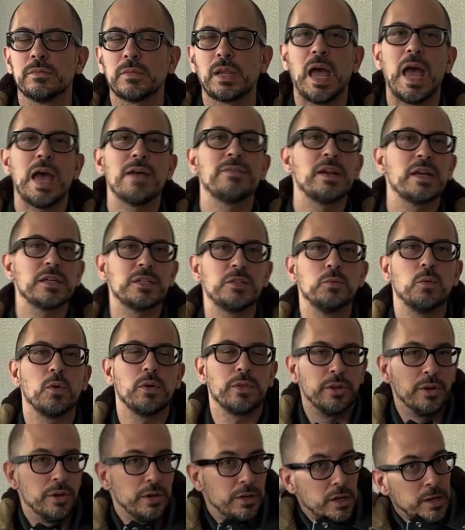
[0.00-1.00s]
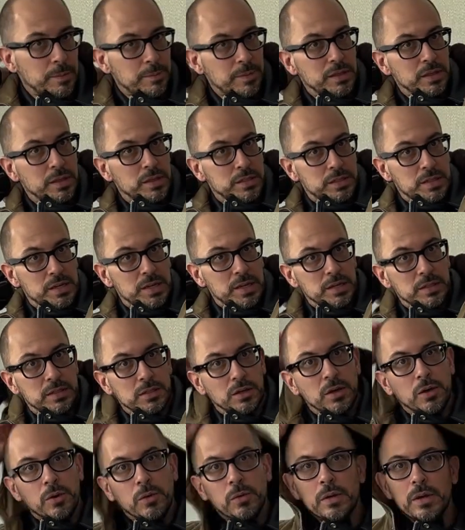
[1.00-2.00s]
I haven't actually worn the hood up in this yet,
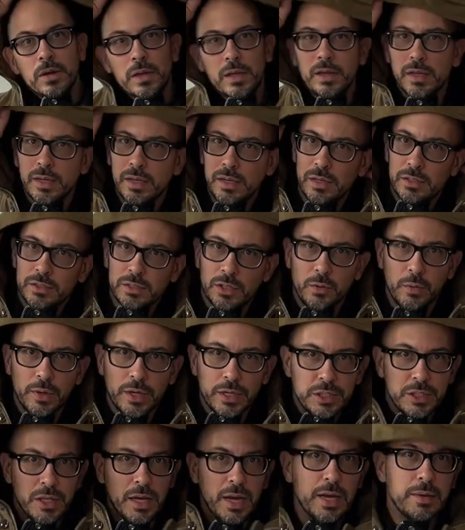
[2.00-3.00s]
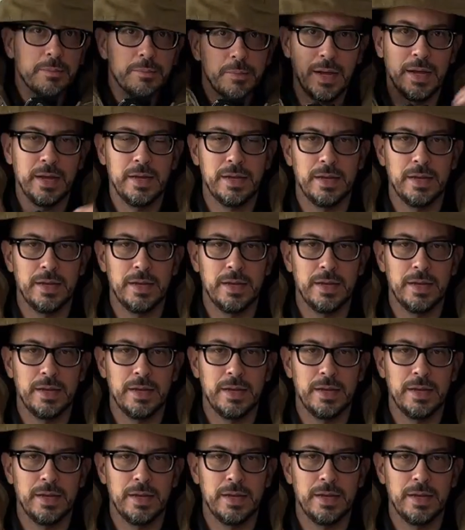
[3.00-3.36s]
so here's a quick shot.